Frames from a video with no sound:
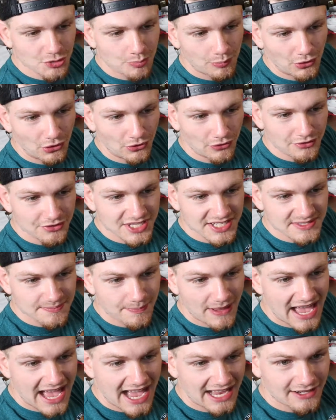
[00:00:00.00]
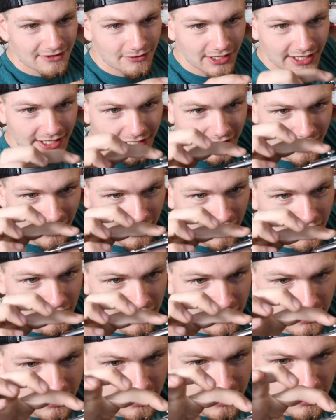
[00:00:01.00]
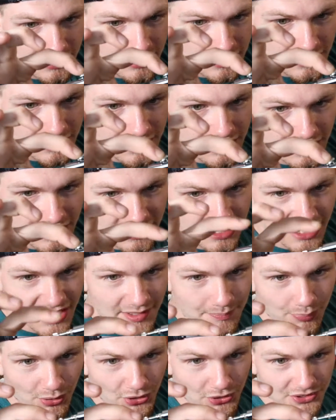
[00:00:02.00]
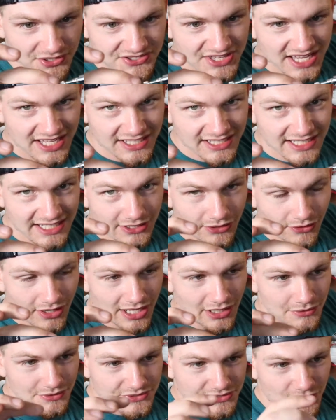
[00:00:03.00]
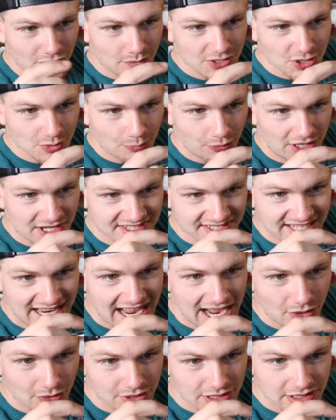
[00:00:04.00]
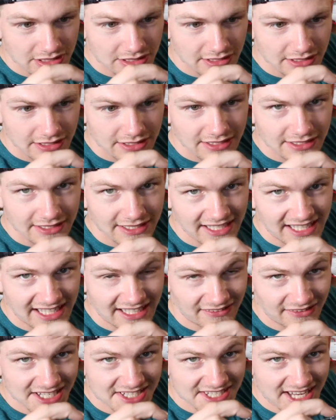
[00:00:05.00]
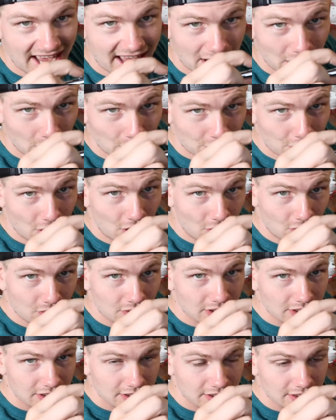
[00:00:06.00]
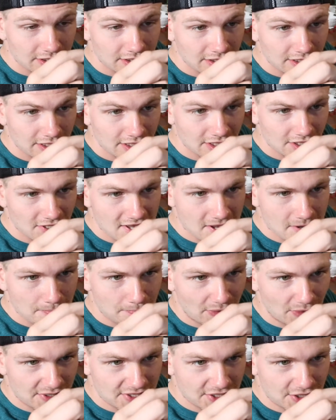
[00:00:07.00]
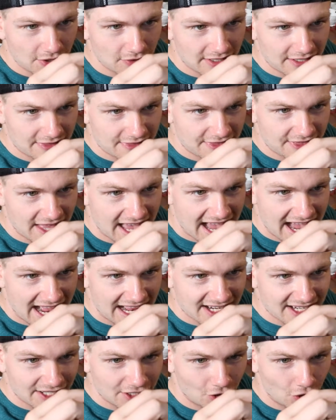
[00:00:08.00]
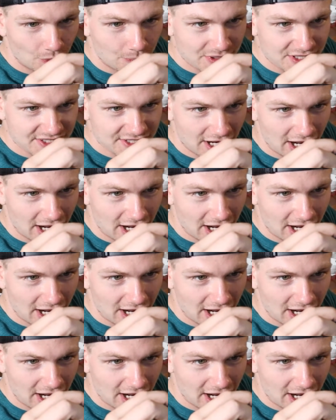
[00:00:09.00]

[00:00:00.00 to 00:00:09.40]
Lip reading: pull this back right here, it pulls that needle out. So when you press down, it lets air go, but when you go like that, it opens